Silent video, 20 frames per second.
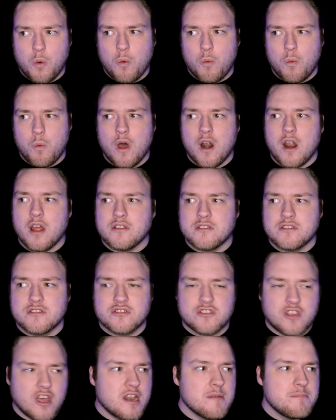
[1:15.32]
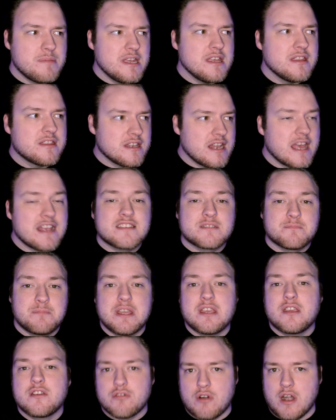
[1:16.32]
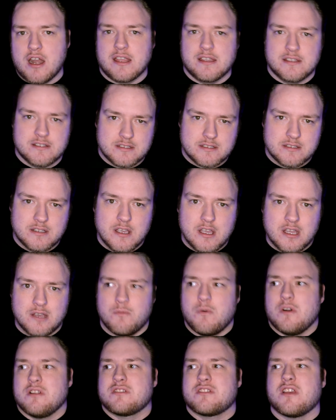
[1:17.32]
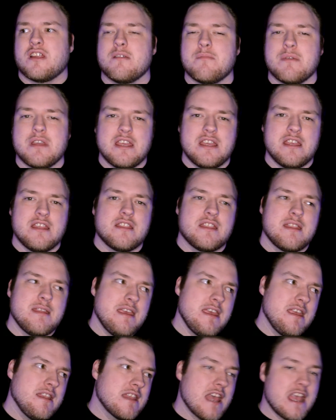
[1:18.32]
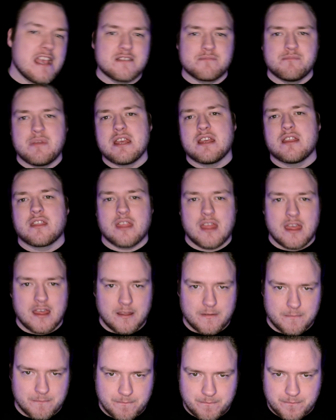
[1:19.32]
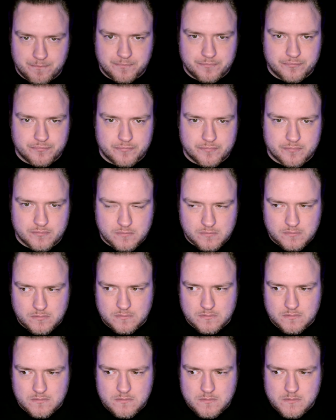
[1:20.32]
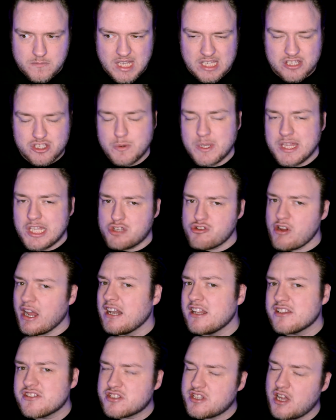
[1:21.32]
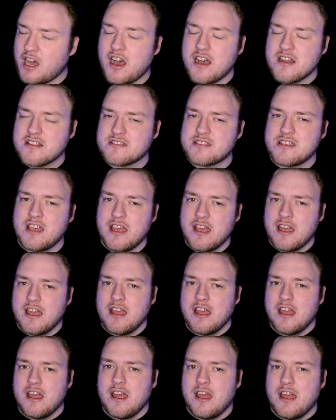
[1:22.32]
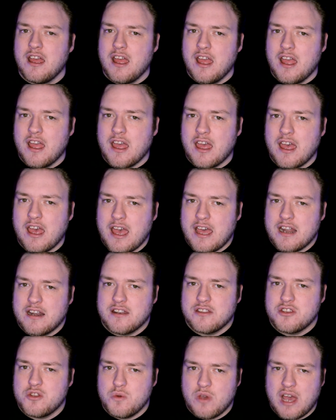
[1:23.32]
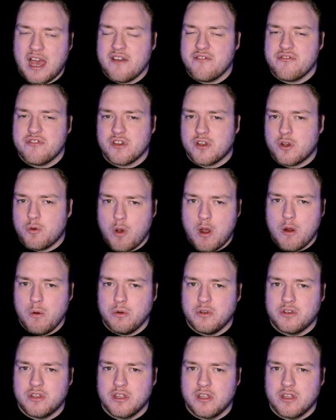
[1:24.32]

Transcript: what's going to be the next big craze. What's going to be the next big thing. So when the trailer starts and you have the quote,